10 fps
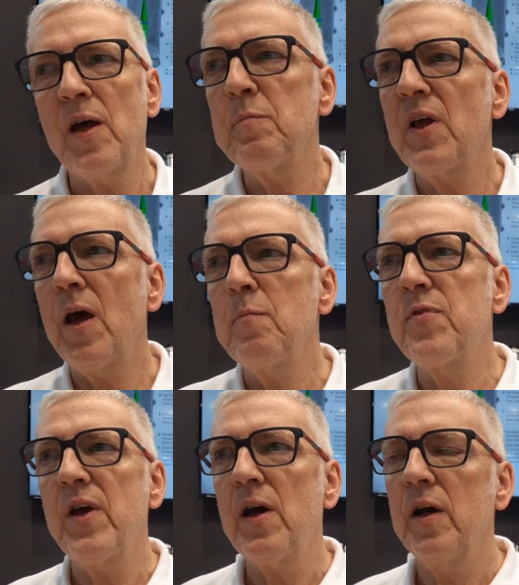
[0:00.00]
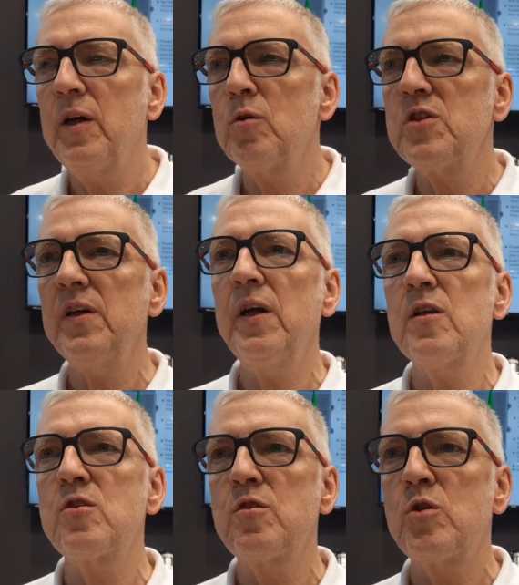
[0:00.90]
Sometimes they are using
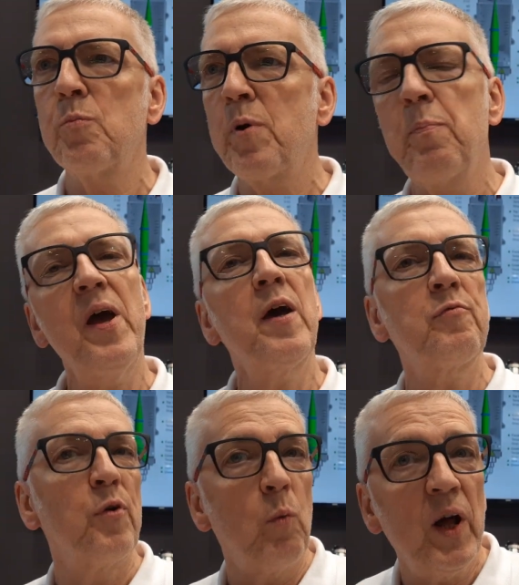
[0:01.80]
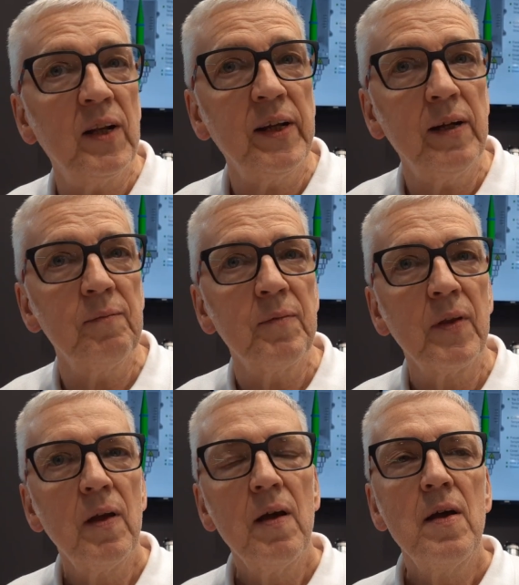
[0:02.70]
it to prepare it for welding.
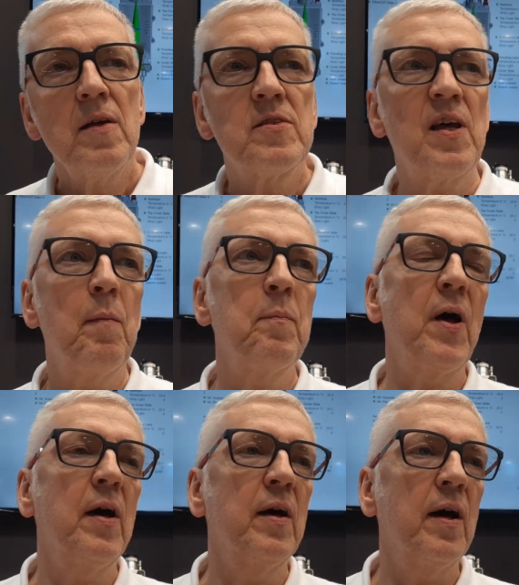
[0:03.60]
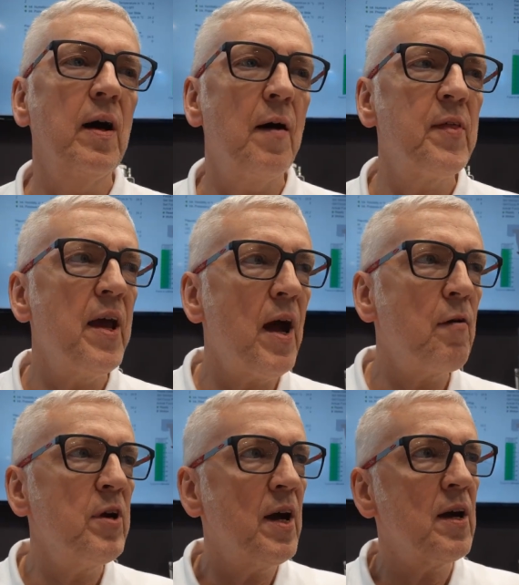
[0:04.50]
Some other
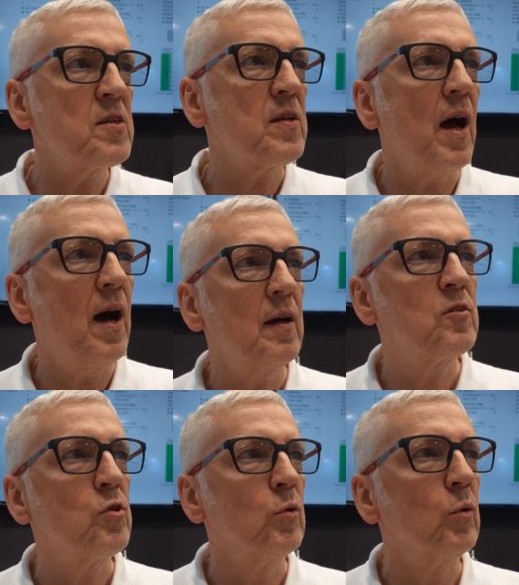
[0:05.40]
areas are